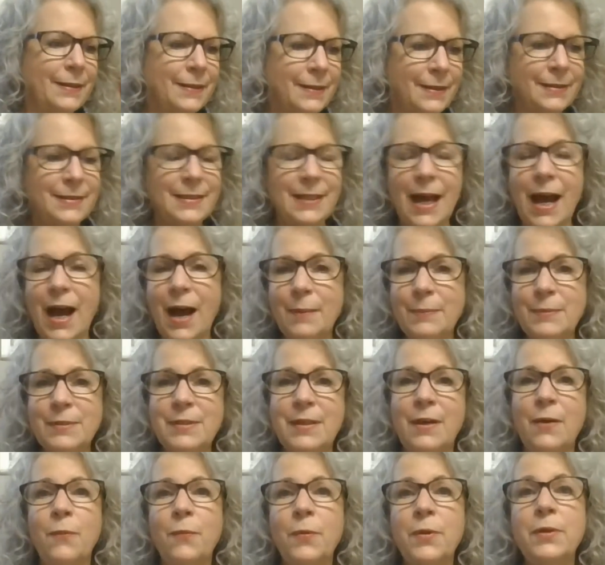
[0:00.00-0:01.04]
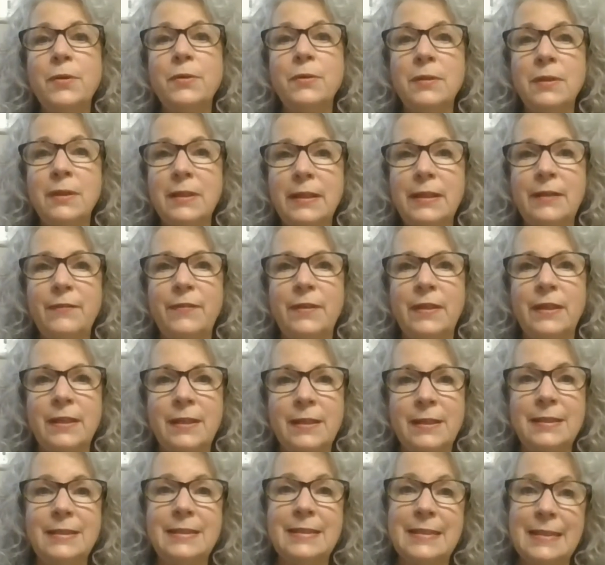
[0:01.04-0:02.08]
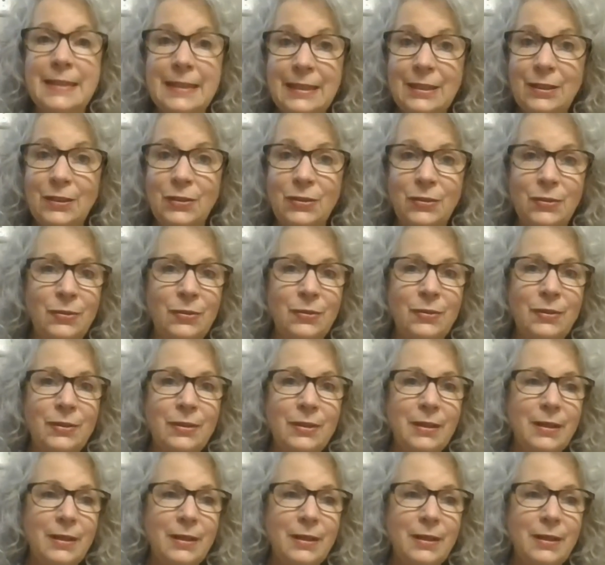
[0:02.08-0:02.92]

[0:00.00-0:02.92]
the times that we're living continue